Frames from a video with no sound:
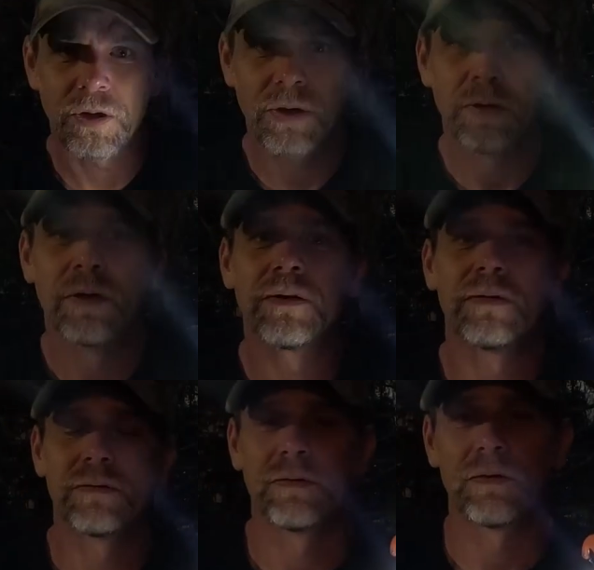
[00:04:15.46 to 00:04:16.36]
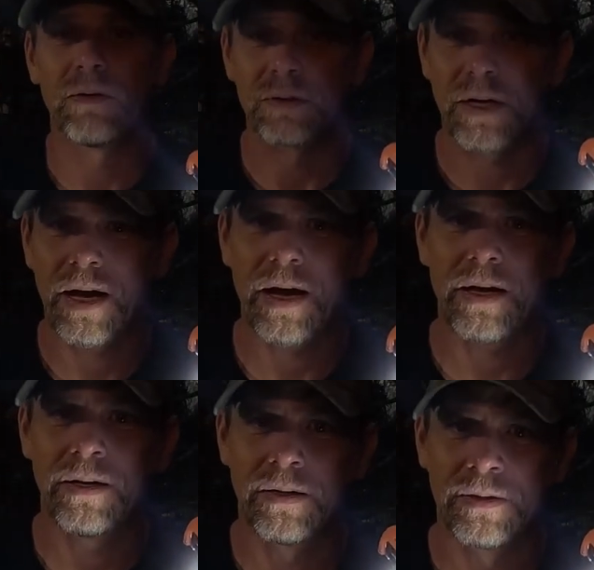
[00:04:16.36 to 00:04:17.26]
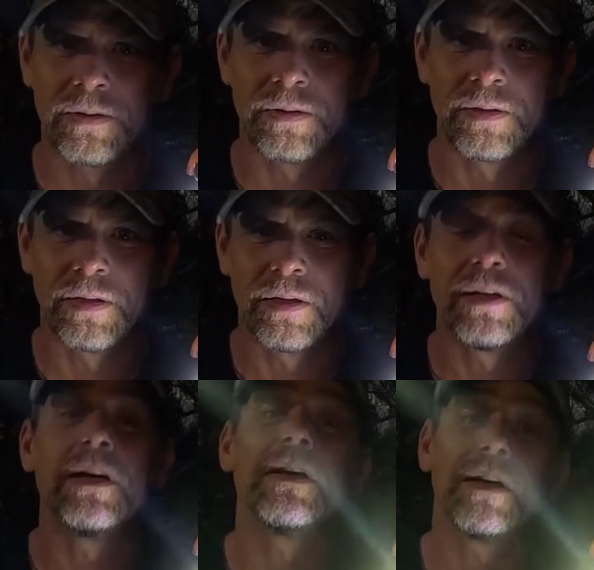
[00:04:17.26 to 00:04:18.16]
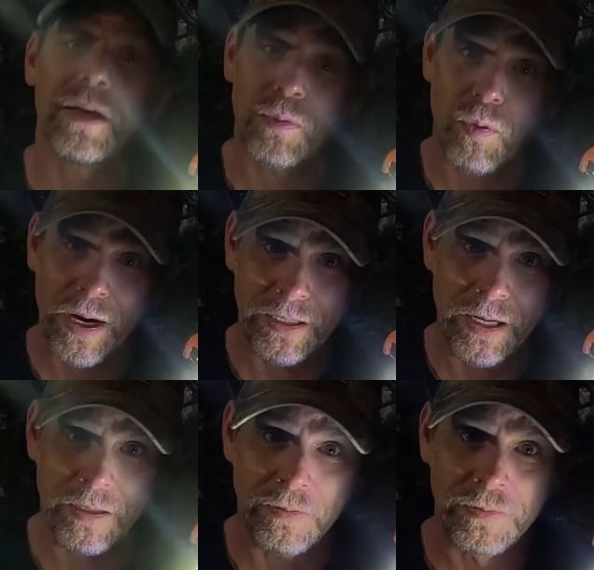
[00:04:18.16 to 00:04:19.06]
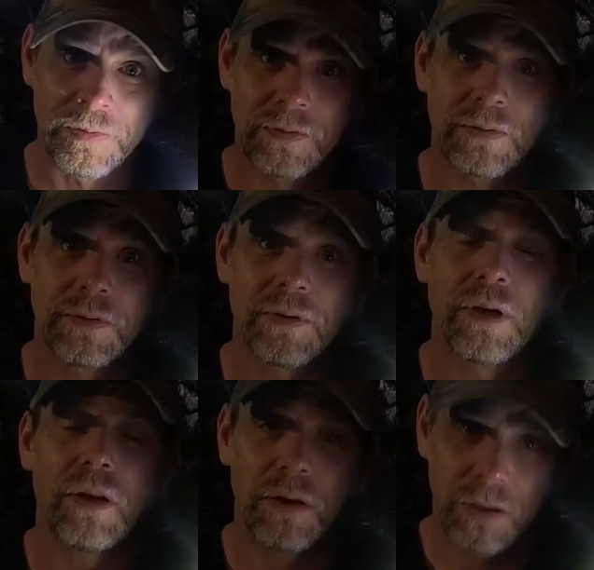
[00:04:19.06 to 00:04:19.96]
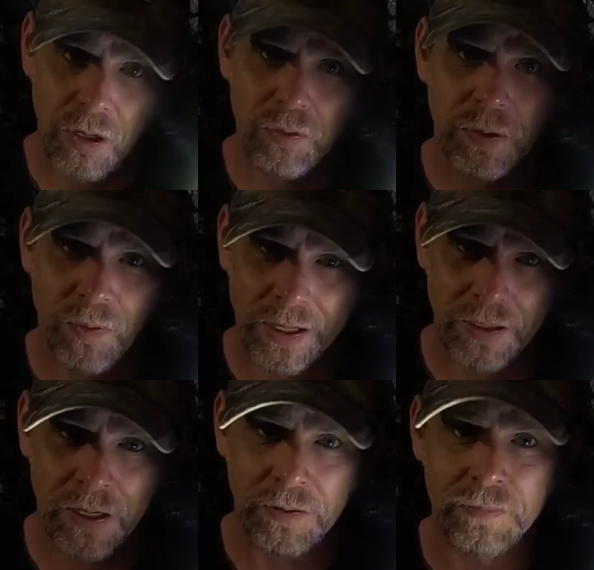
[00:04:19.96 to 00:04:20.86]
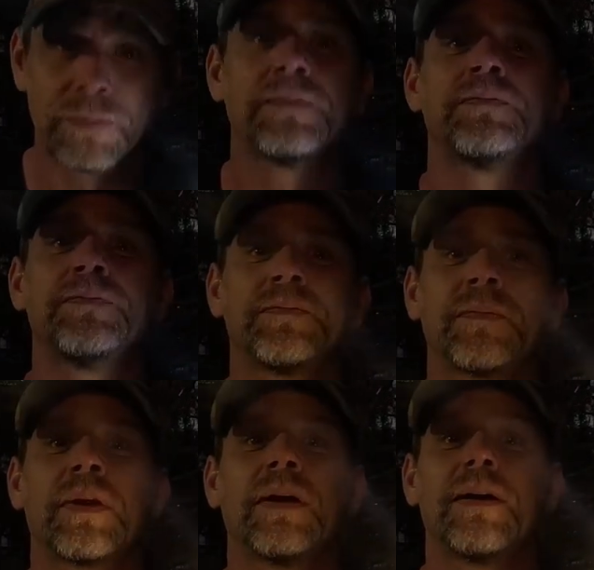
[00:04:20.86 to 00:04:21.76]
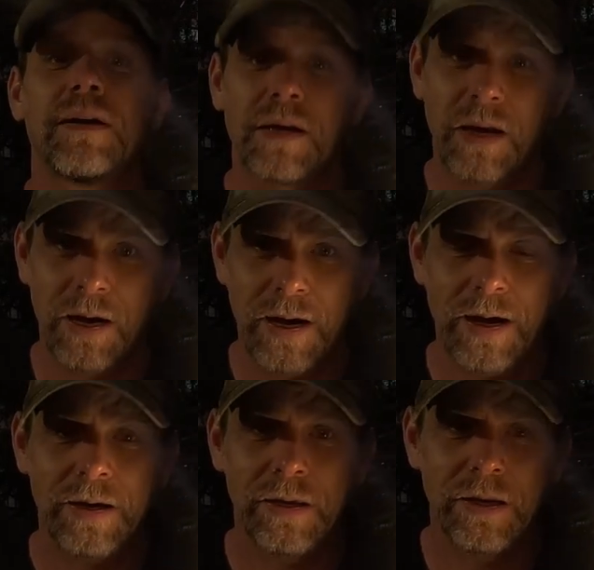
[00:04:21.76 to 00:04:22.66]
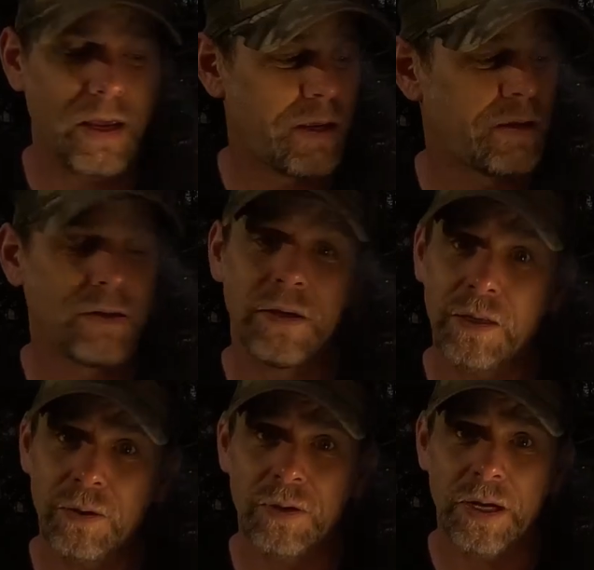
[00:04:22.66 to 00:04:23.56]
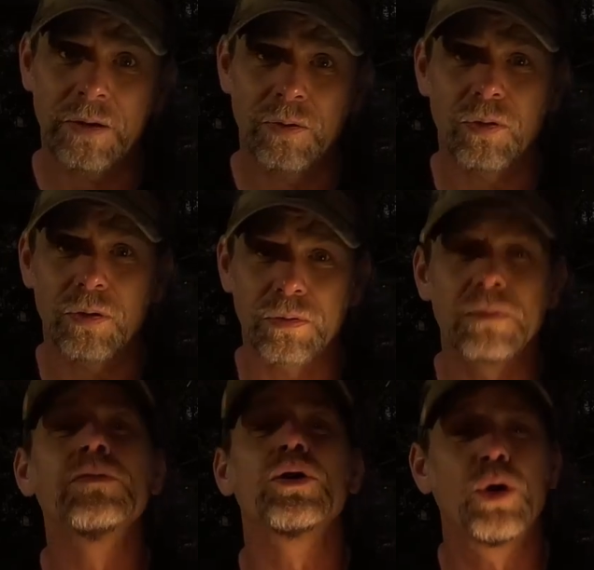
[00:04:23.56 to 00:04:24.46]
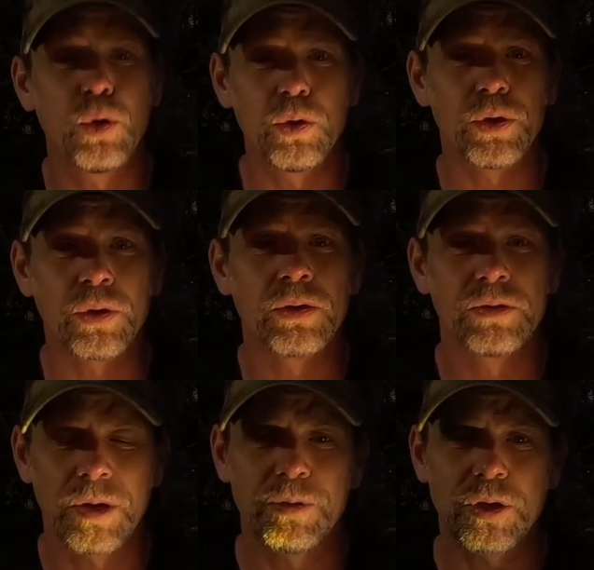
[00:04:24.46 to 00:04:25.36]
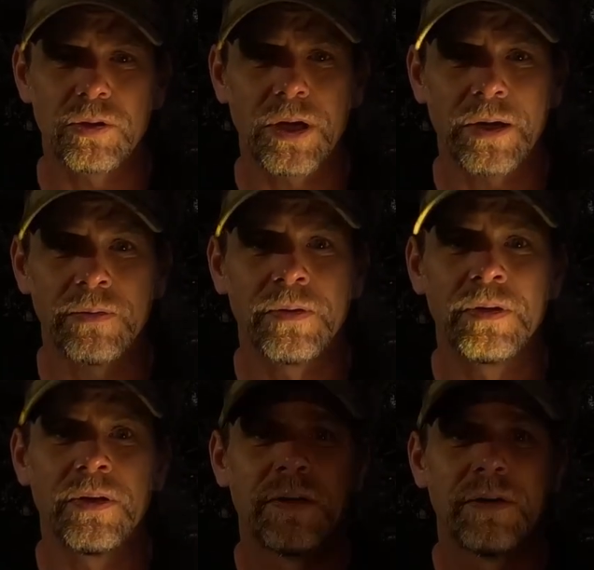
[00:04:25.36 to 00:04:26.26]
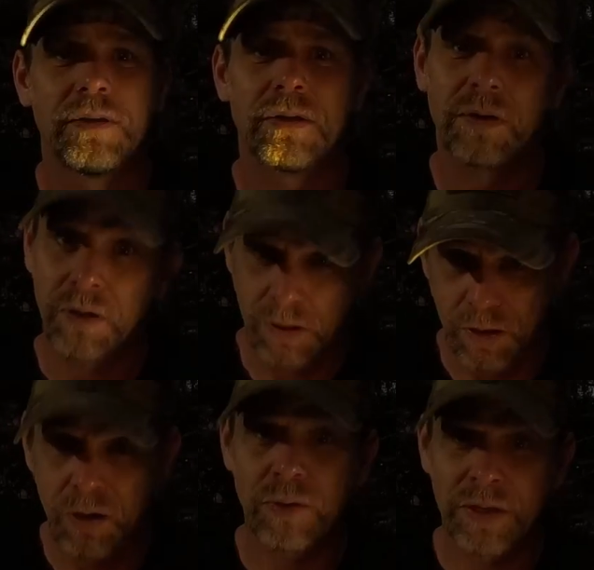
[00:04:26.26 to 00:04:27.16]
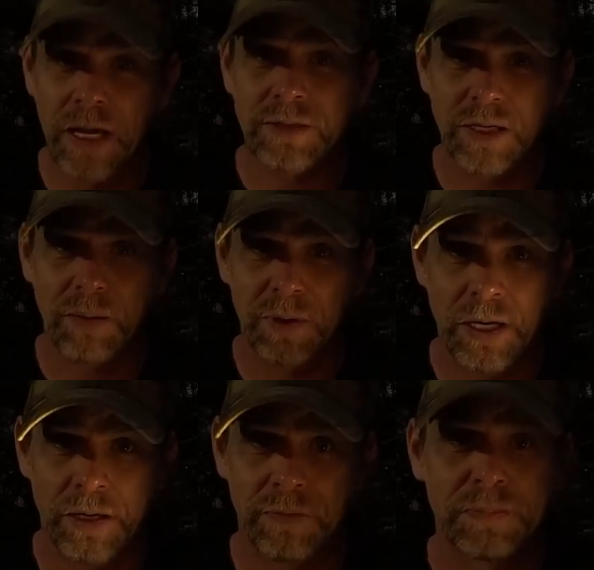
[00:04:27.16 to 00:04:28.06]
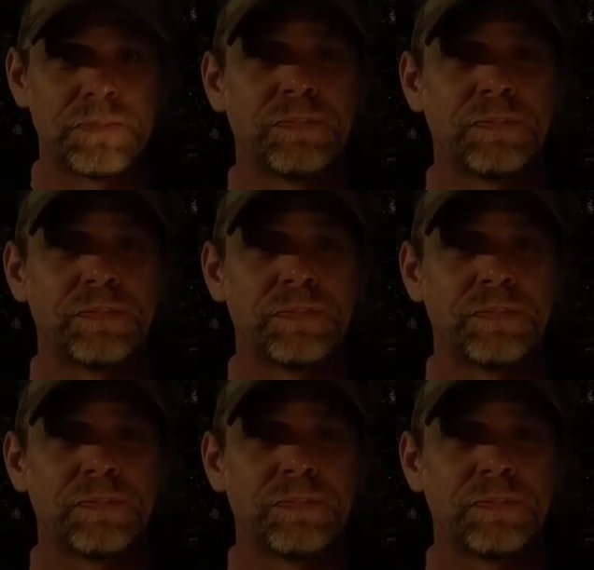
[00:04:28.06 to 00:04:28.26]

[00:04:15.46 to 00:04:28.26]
it on, it goes to high in white light, low in white light, high in a yellow light or cooler temperature light, low in that same light,